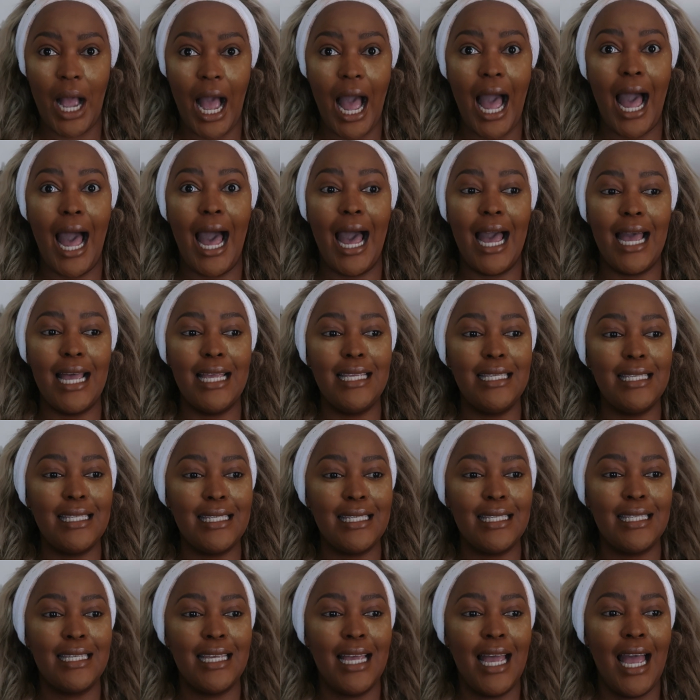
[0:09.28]

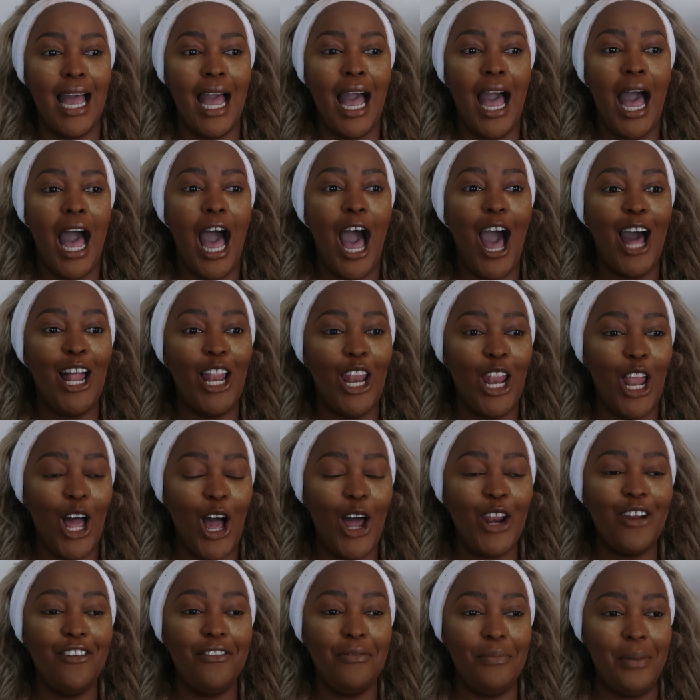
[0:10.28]
guys, a
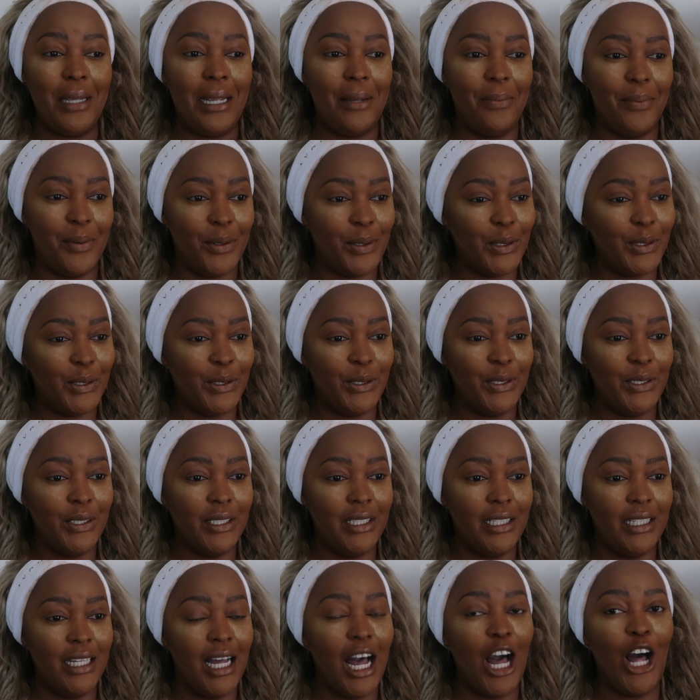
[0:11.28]
lot of people,
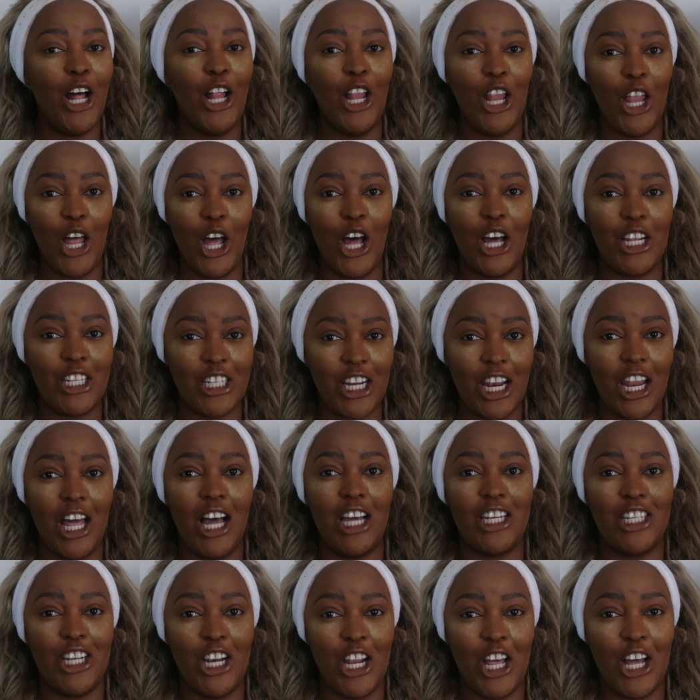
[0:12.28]
a lot
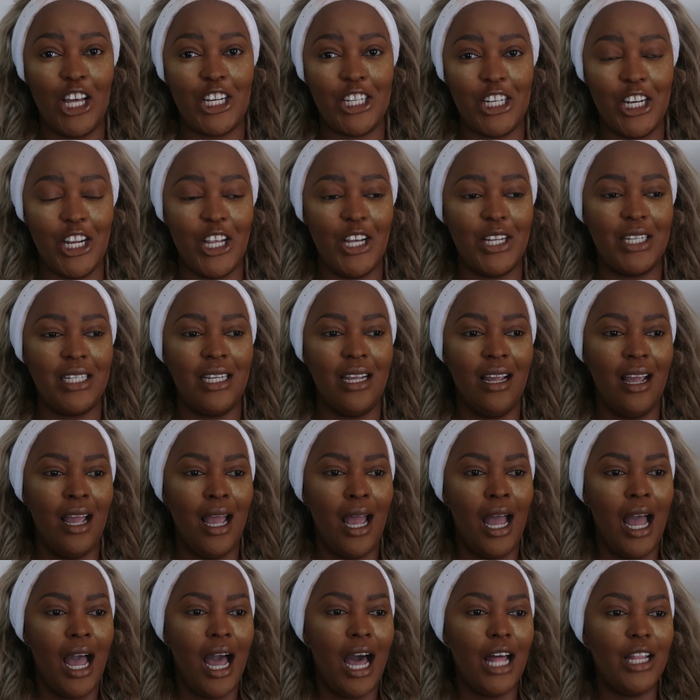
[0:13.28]

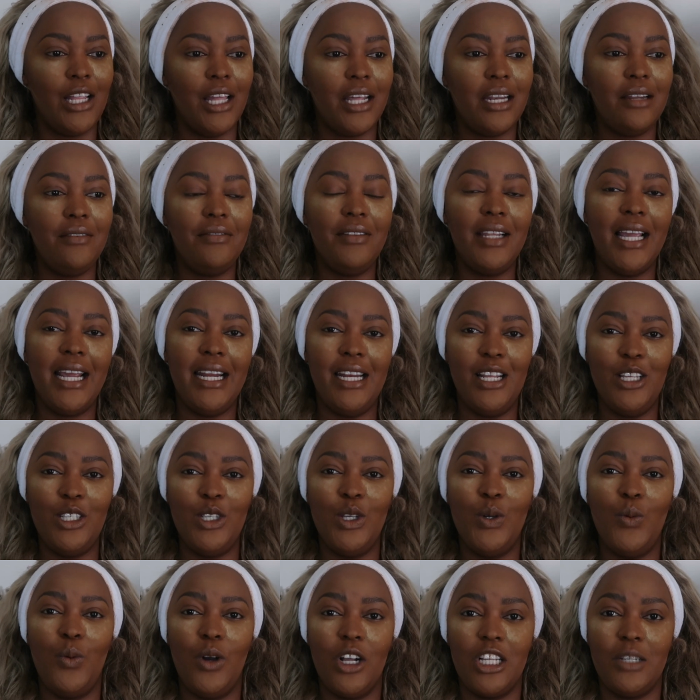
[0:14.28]
of ladies
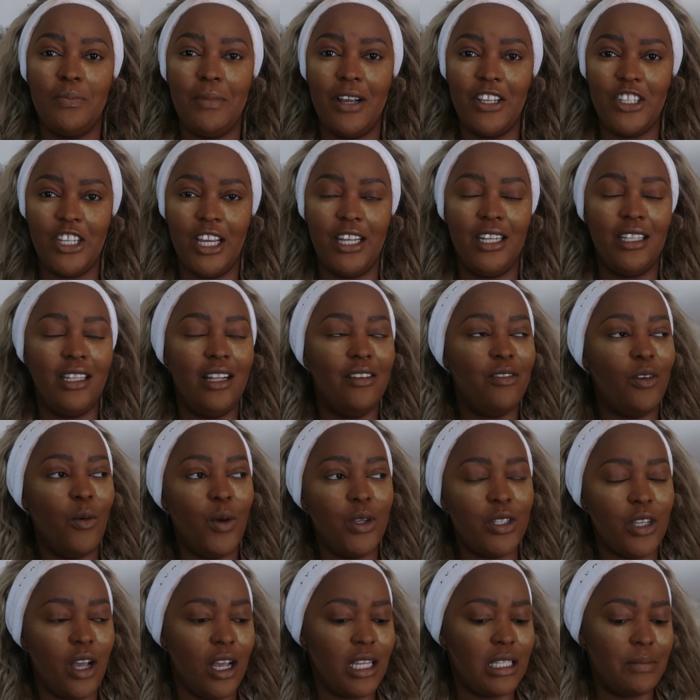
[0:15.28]
who watch my channel have
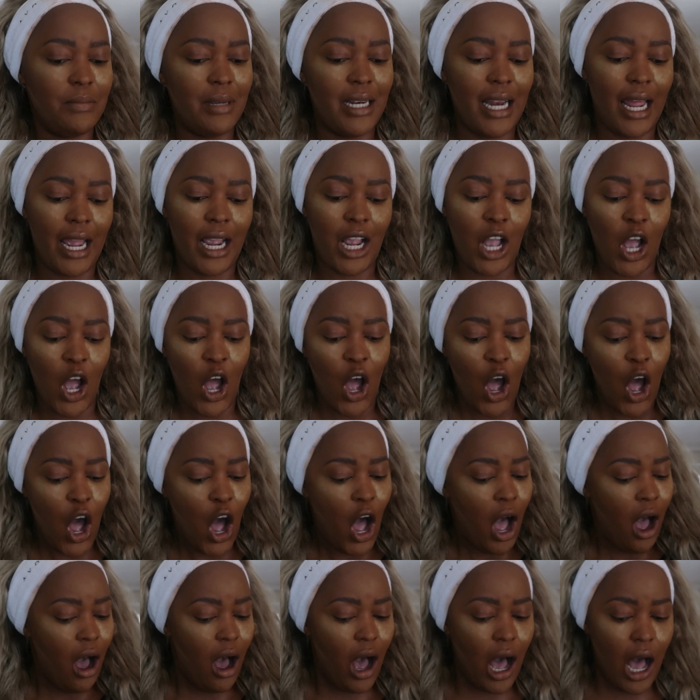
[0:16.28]
always asked me like,
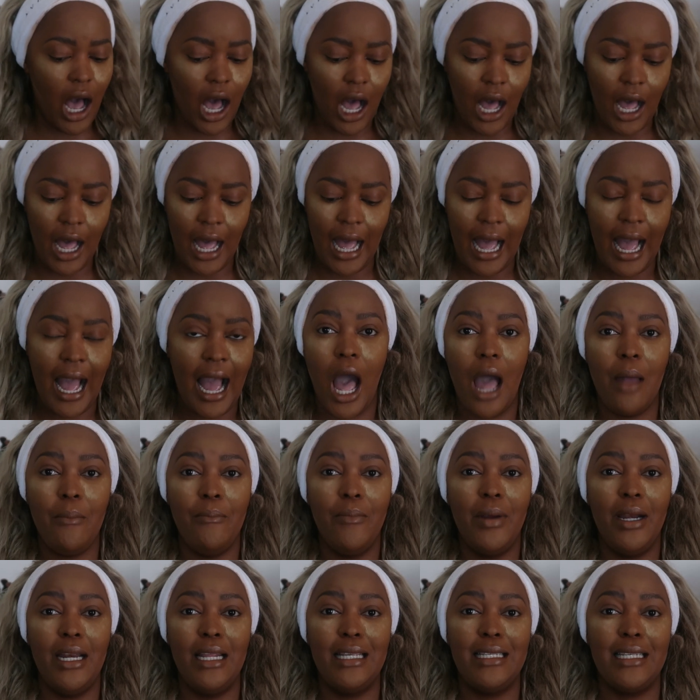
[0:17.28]
oh,
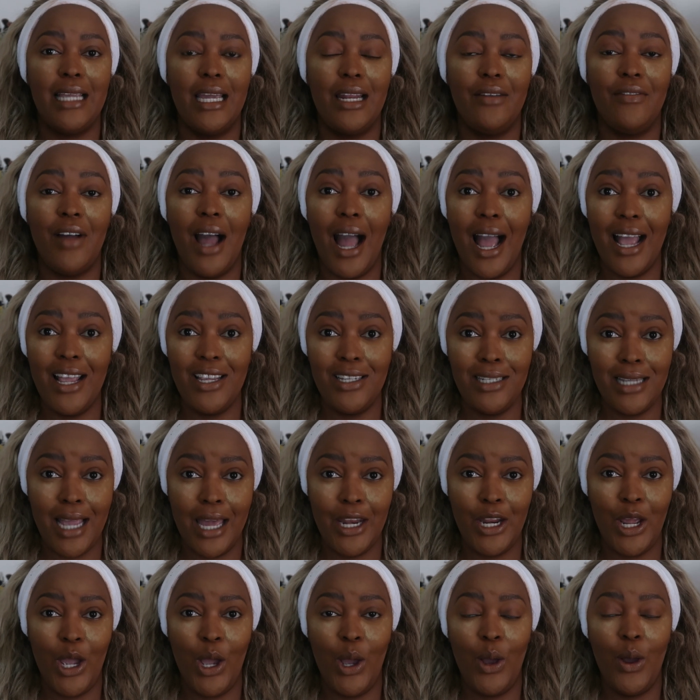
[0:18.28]
I'm really scared of
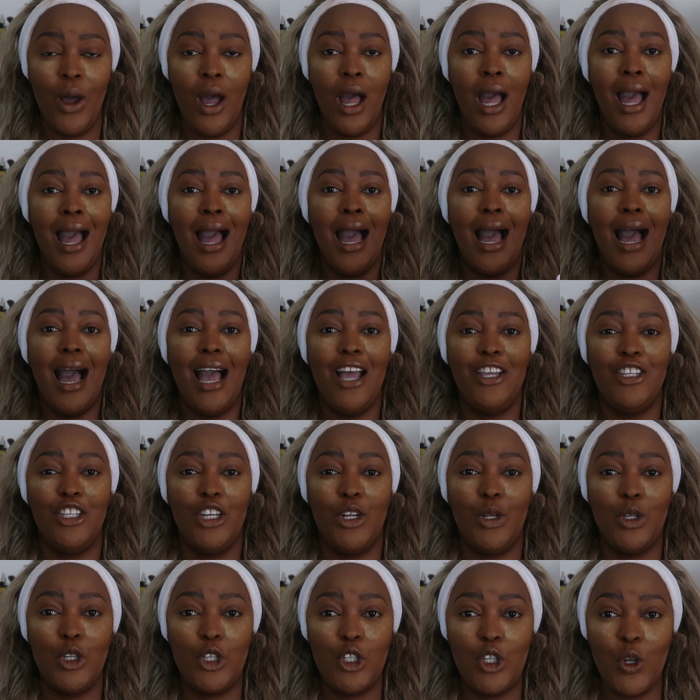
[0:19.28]
eyeshadow.
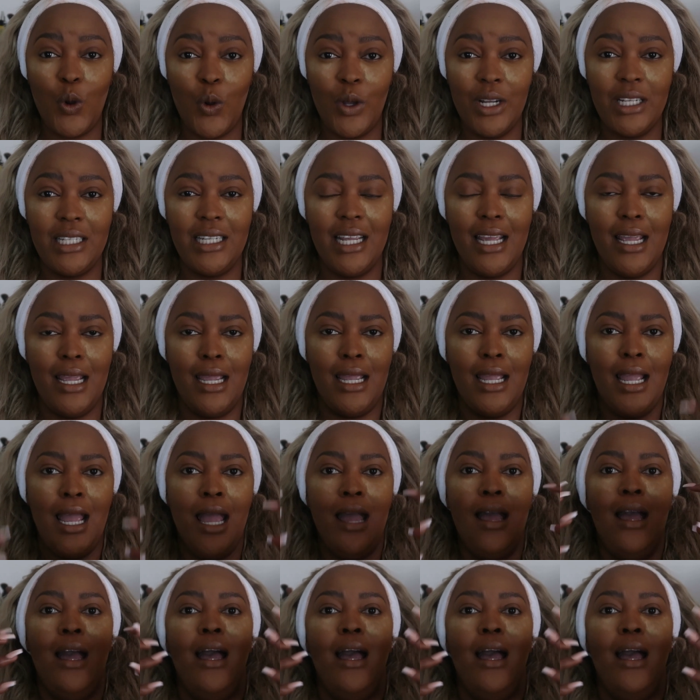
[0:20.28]
Eyeshadow's daunting.